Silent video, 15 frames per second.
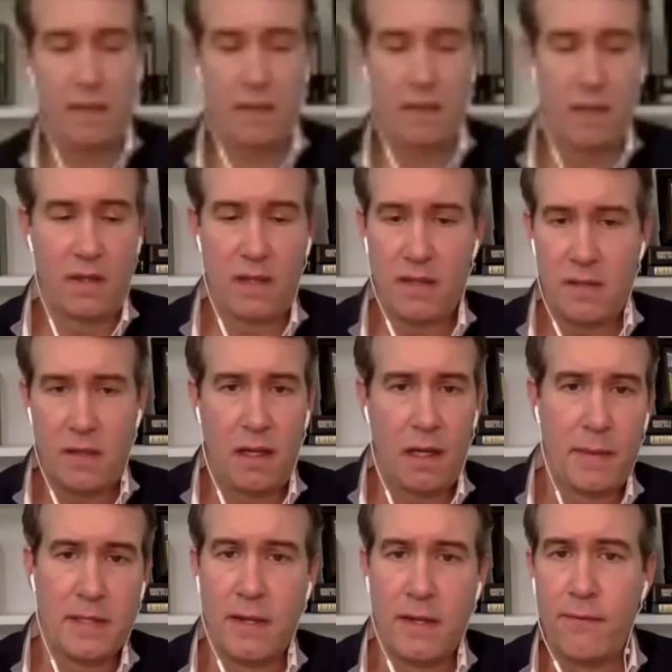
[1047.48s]
I'd start out
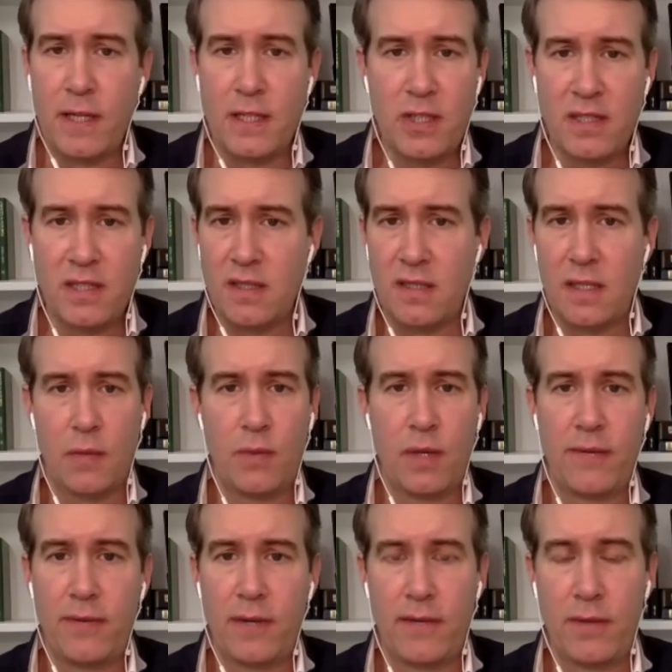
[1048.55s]
by saying franchising is not
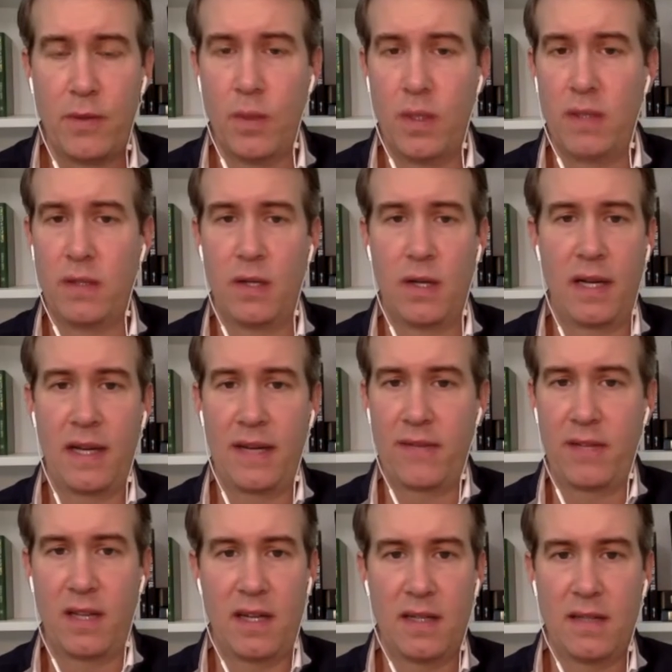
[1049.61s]
right for everyone. I have
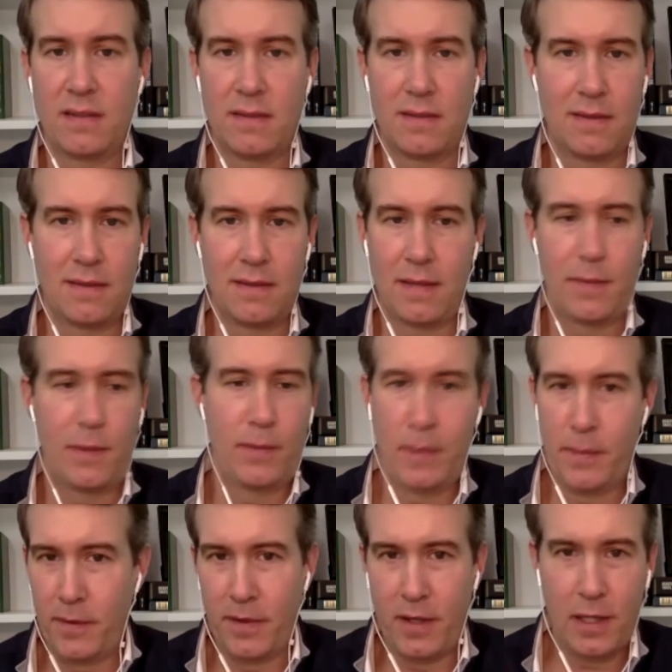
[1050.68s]
clients, I'm a
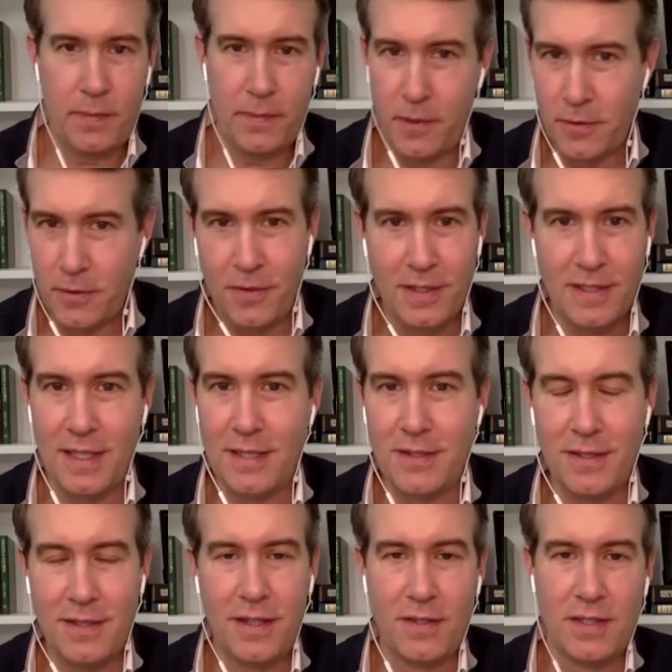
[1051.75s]
member of the Entrepreneurs
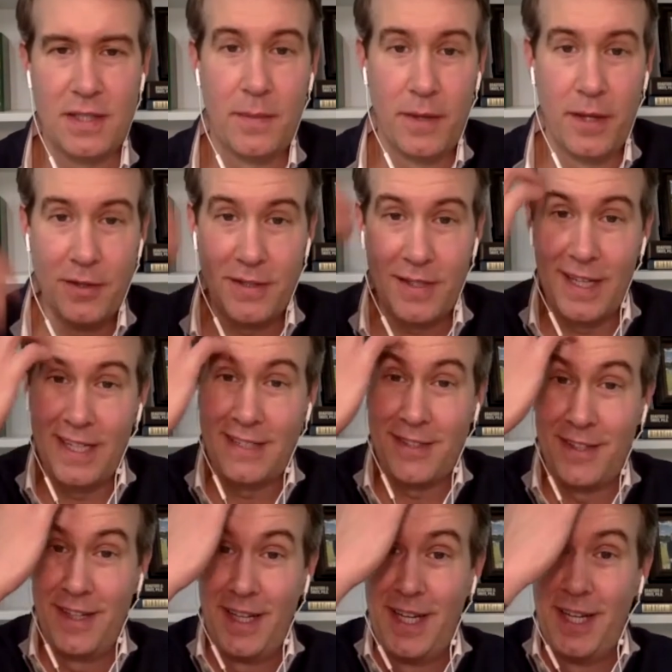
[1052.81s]
Organization. Some of those clients
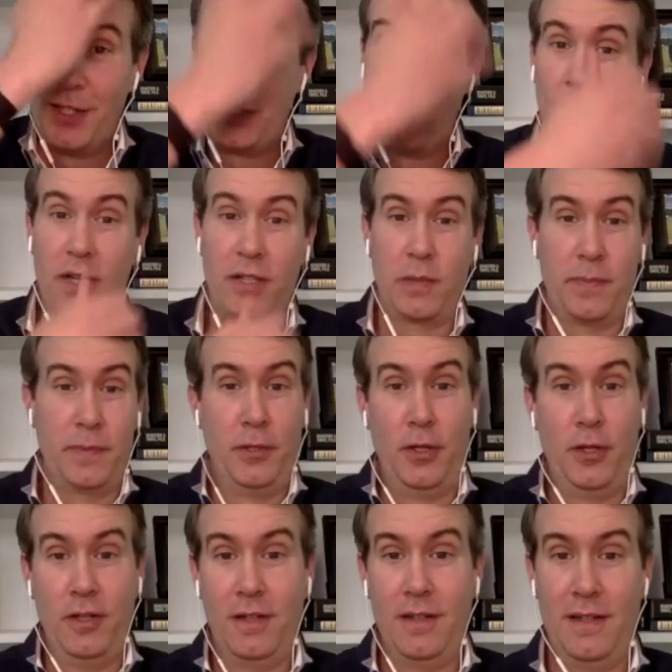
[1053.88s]
are too
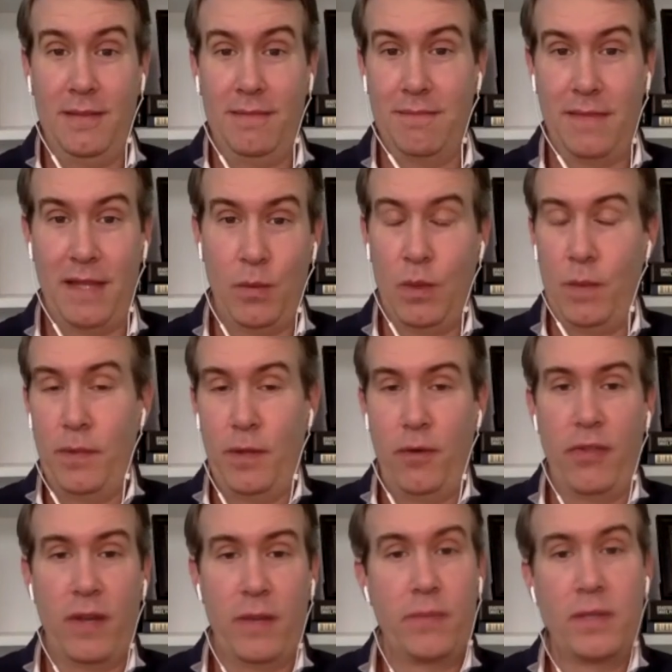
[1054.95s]
entrepreneurial and they want to put their
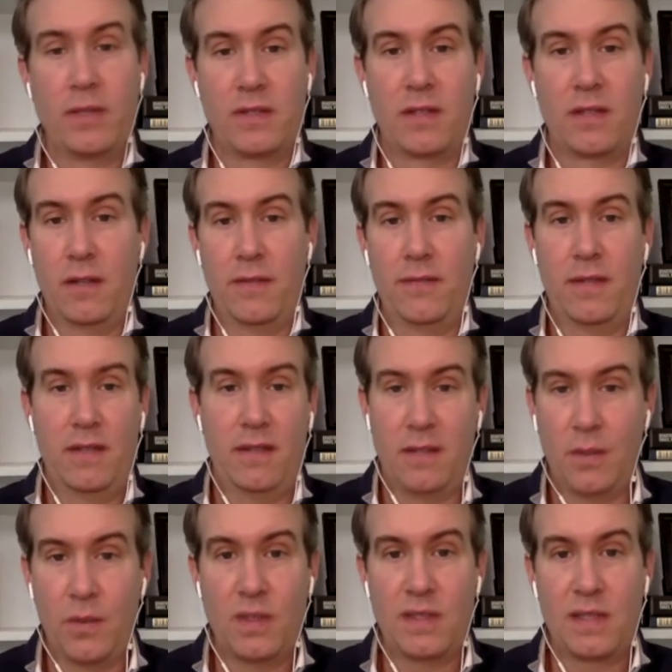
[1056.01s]
thumbprints all over it and
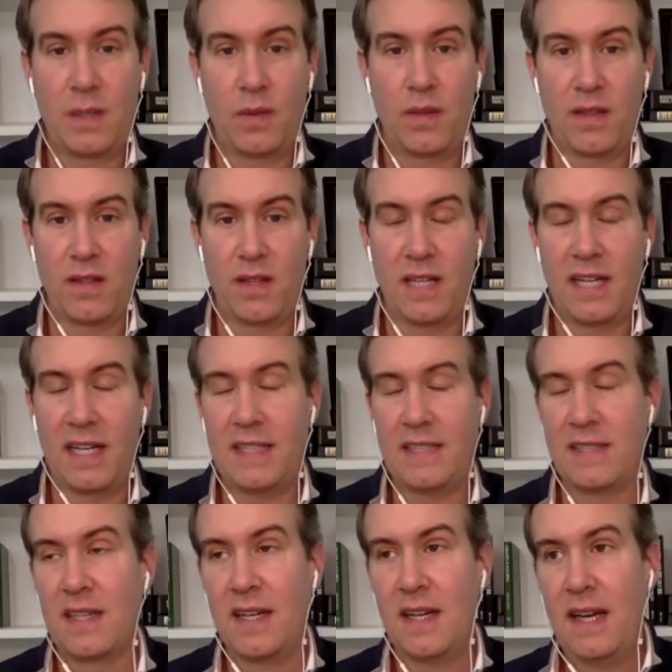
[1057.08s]
don't want to stay within the lines.